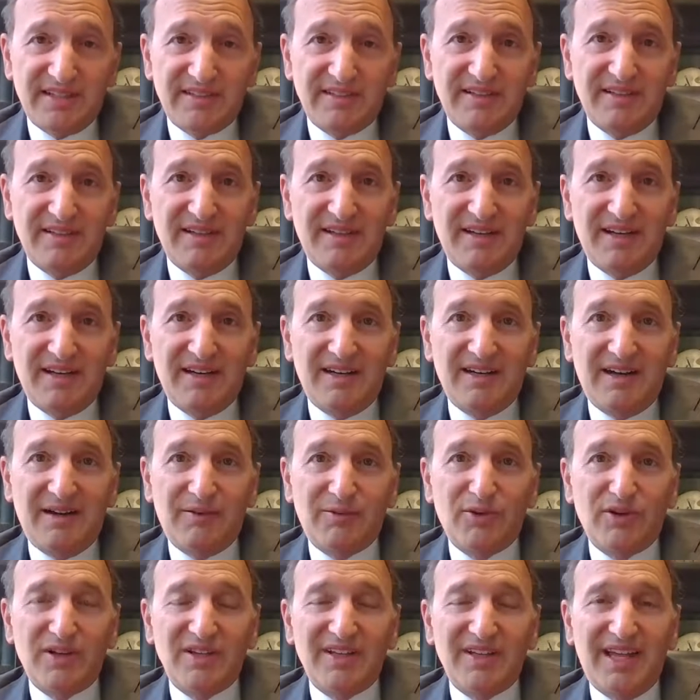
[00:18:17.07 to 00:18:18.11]

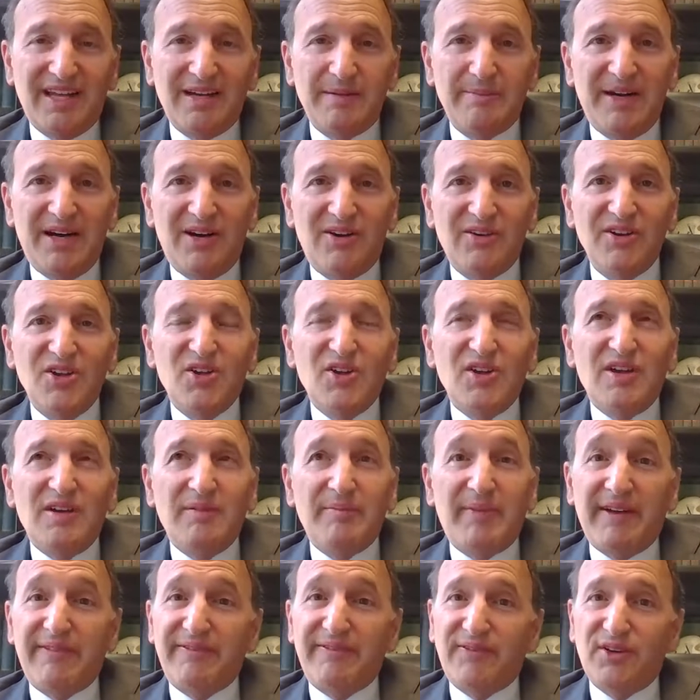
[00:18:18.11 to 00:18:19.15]
I wrote a lot about
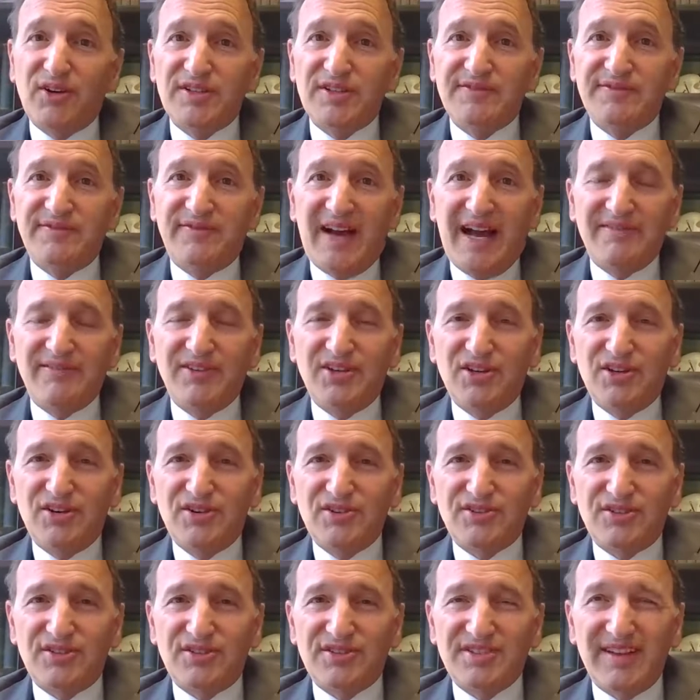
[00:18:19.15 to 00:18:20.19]
my first 5
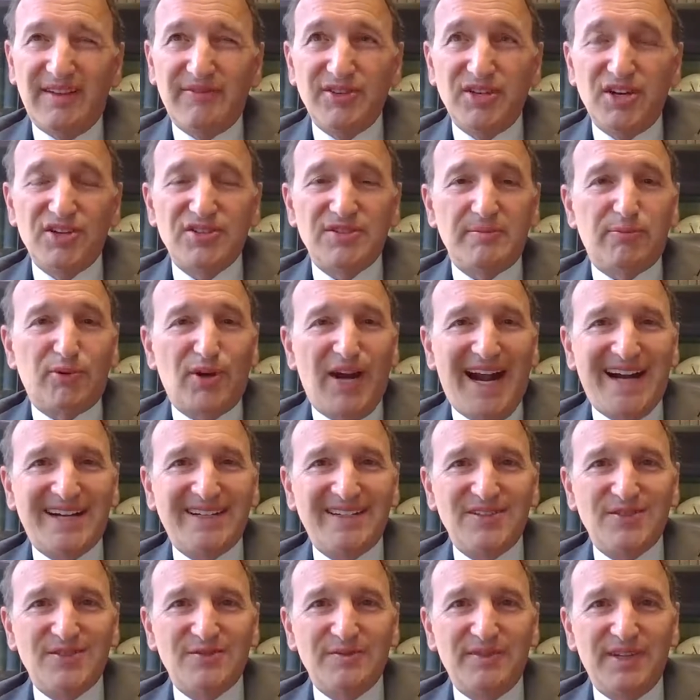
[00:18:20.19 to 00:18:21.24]
years or 7 years in
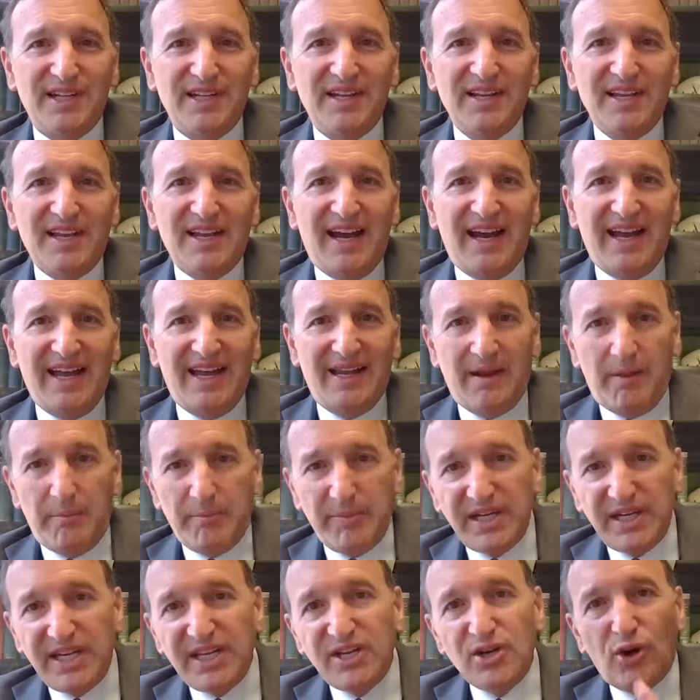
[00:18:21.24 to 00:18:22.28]
practice when I had
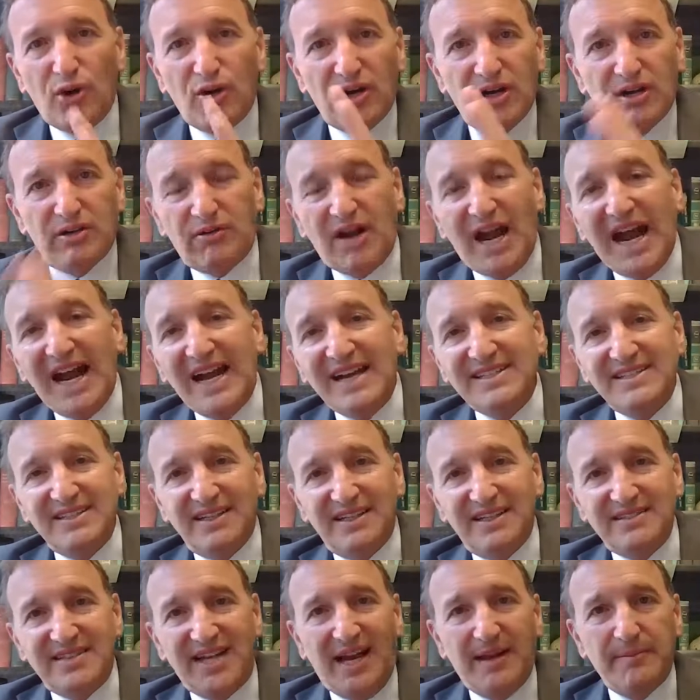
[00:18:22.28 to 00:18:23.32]
a meteoric
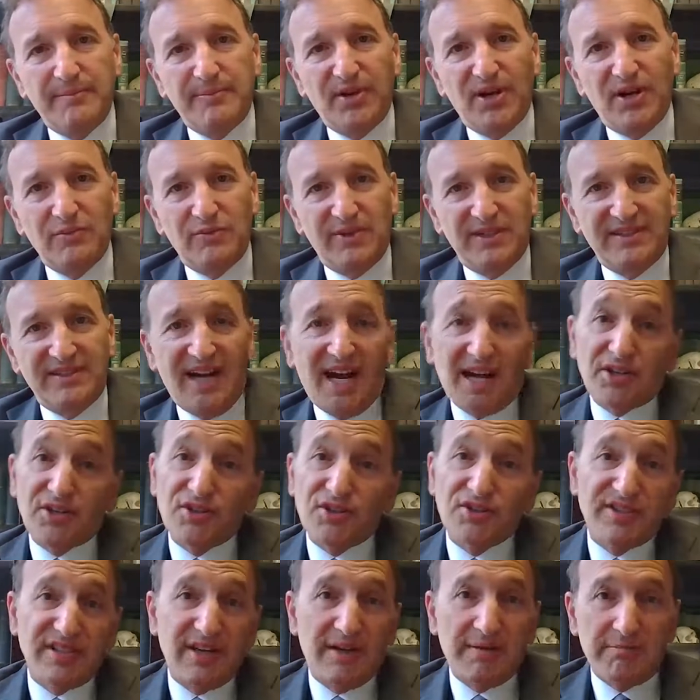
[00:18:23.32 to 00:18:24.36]
rise in a time period when
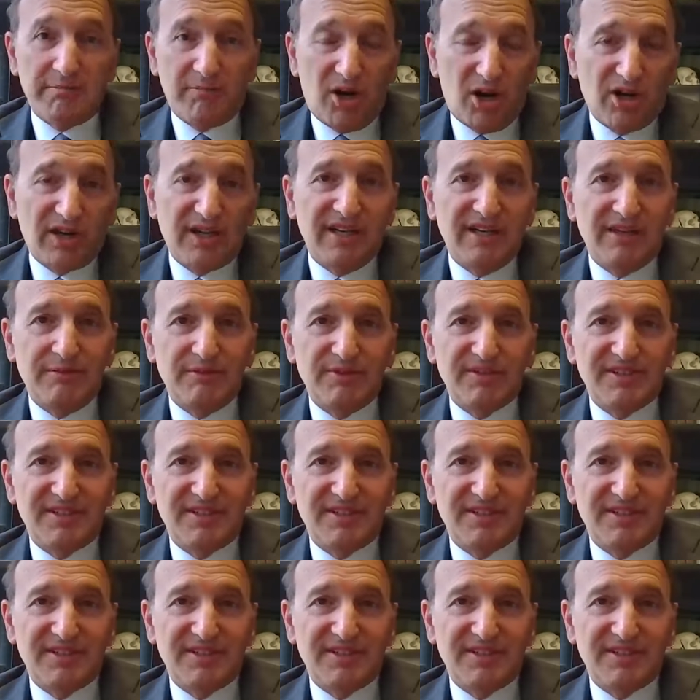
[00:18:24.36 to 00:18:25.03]
doctors didn't market.